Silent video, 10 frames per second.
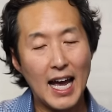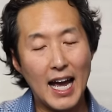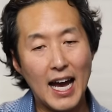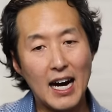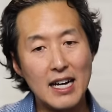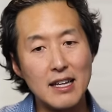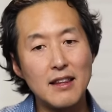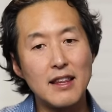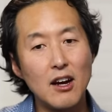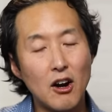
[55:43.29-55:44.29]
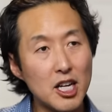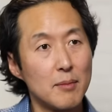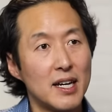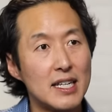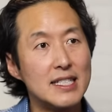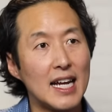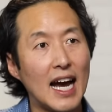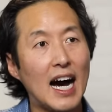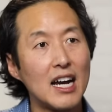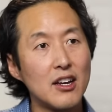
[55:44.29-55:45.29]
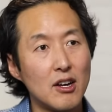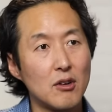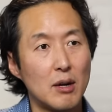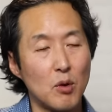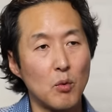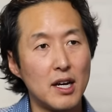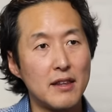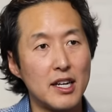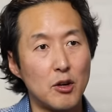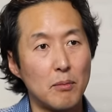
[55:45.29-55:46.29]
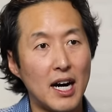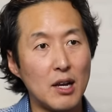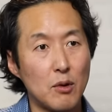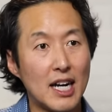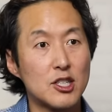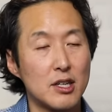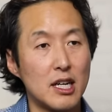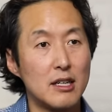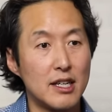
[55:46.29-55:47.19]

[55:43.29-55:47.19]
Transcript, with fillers: And the argument is that how do you know, number one, that your body will actually,